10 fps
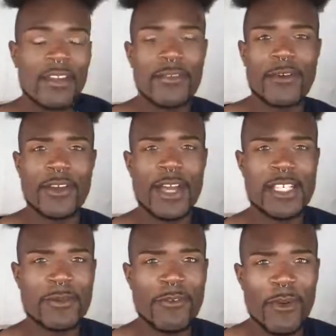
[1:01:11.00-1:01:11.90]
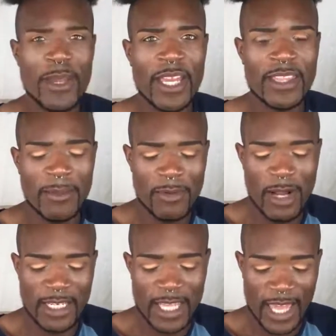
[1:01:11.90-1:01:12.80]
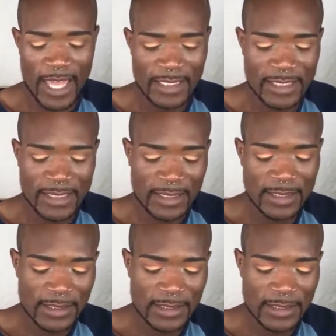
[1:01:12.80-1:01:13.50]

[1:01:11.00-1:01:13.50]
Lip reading: for you guys before we end the broadcast.